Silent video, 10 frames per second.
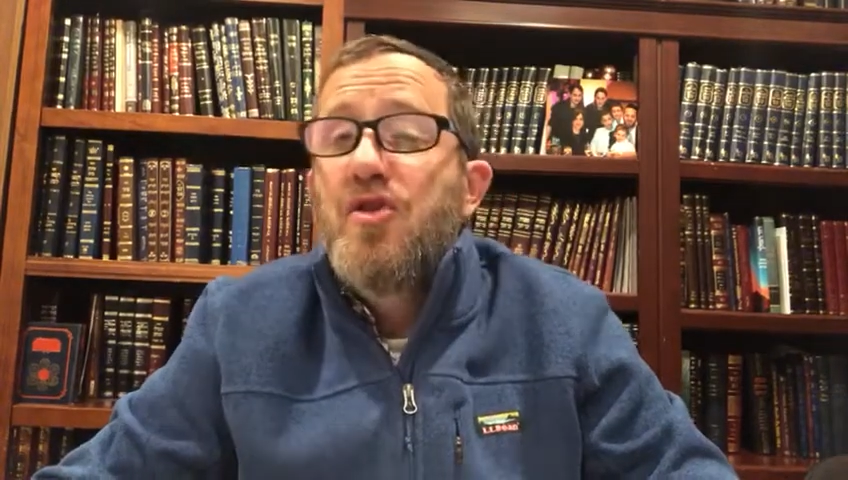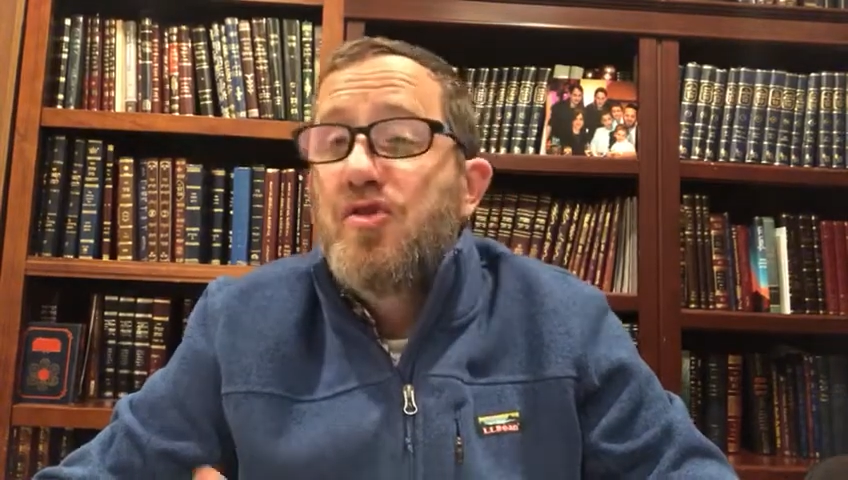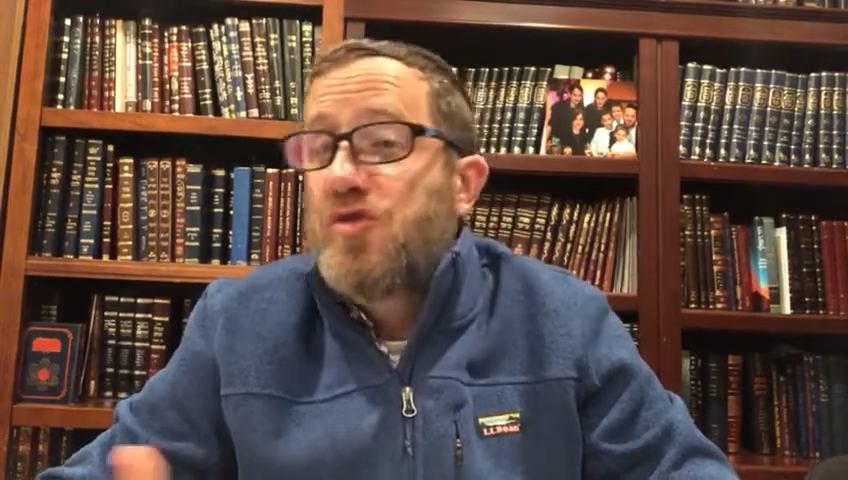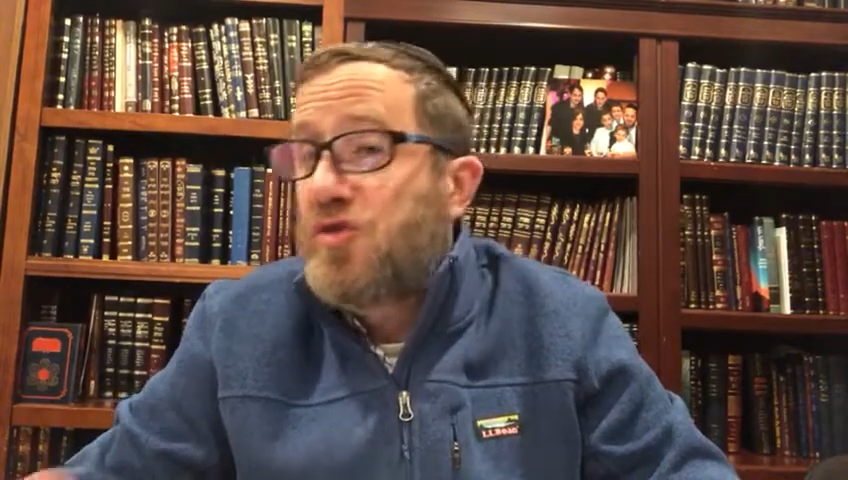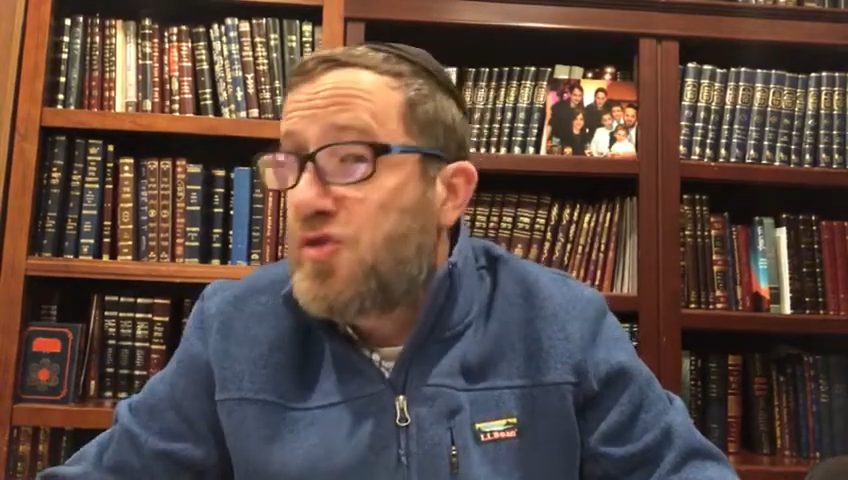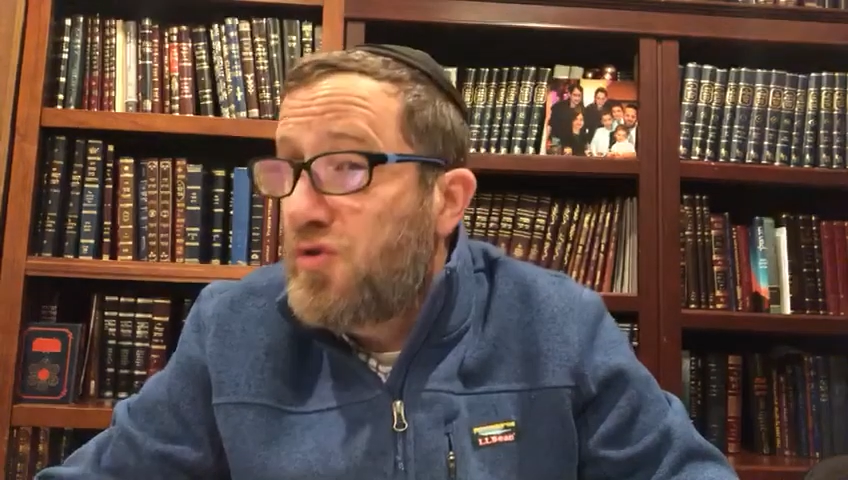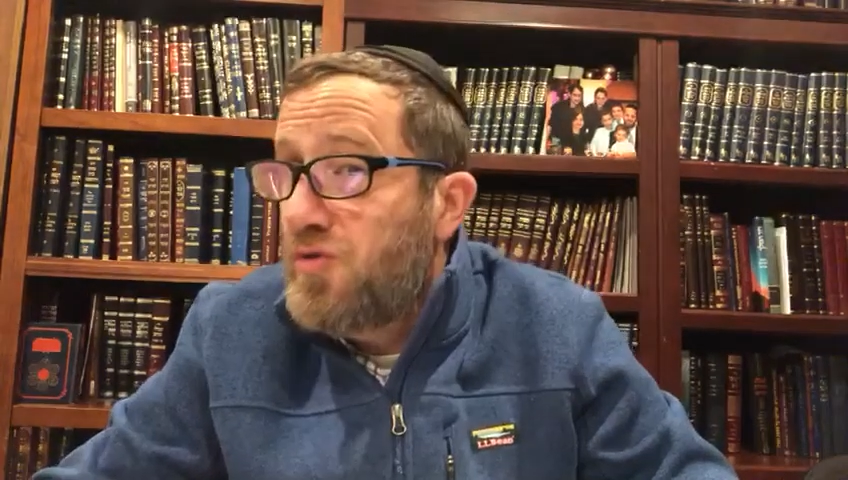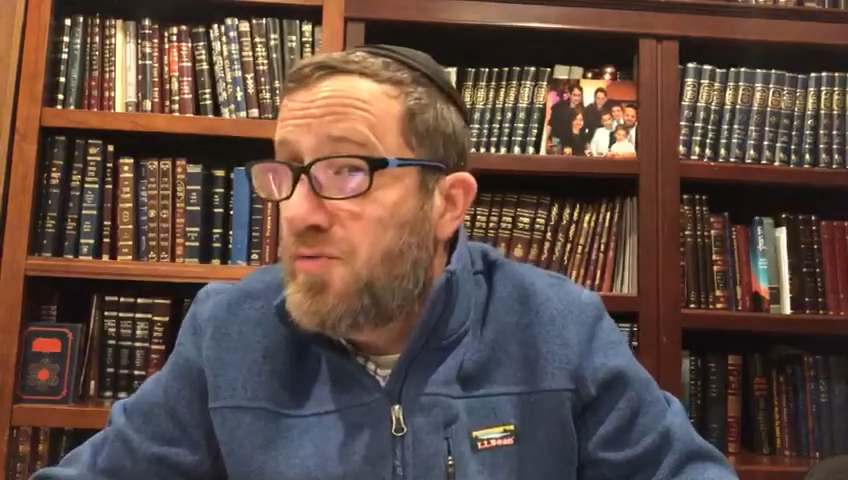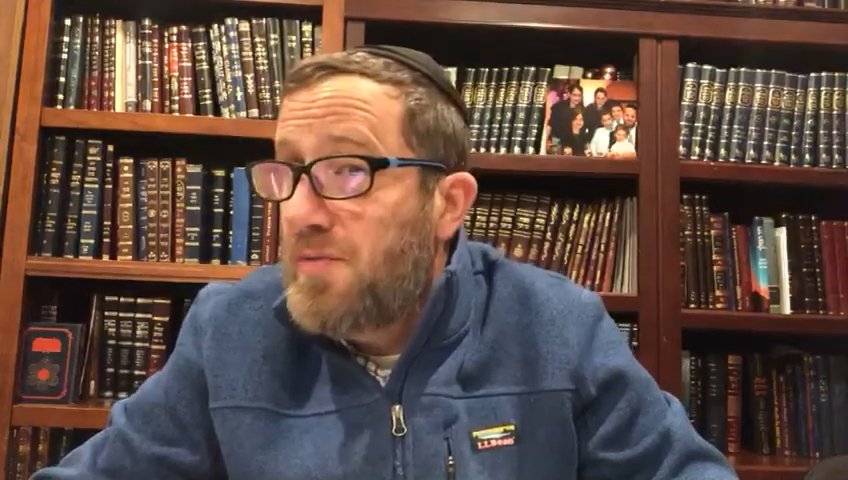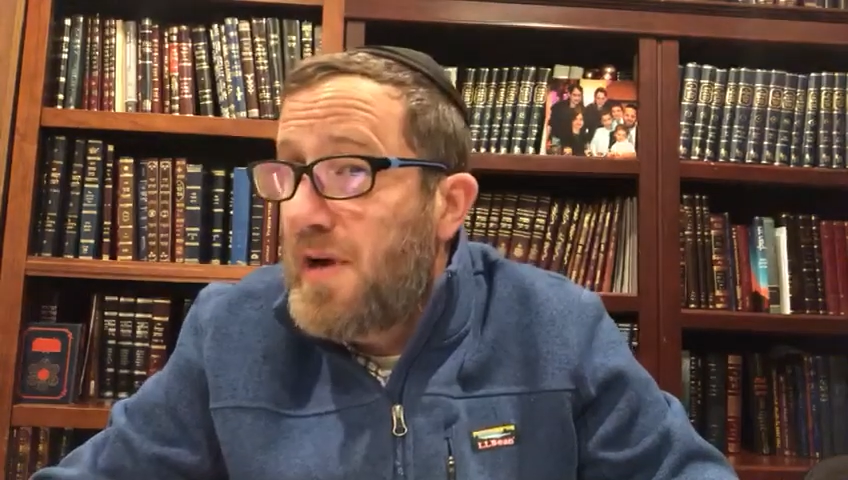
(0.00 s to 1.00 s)

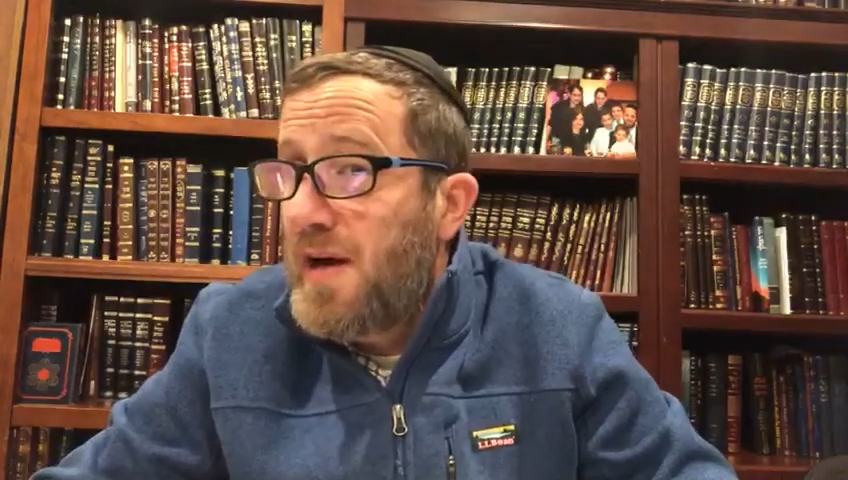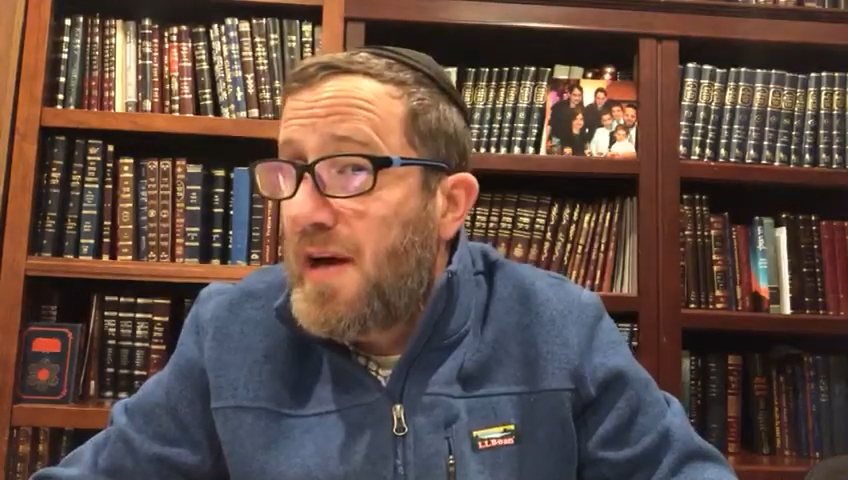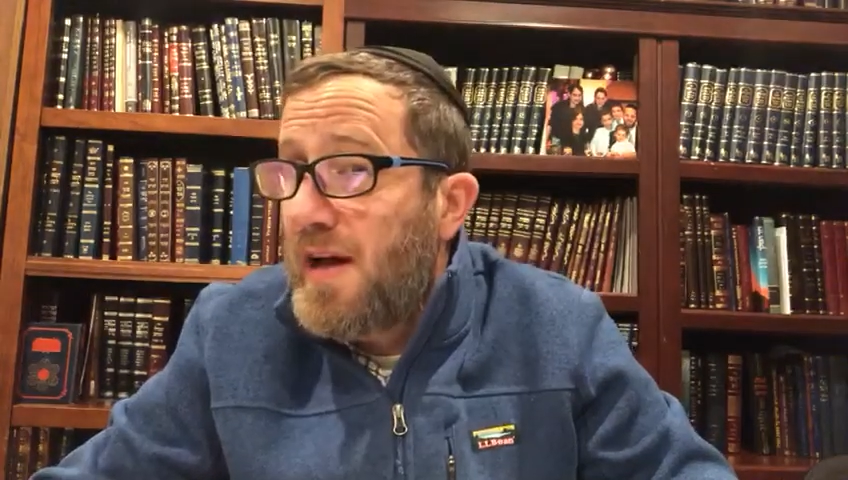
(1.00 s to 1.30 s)
Zoom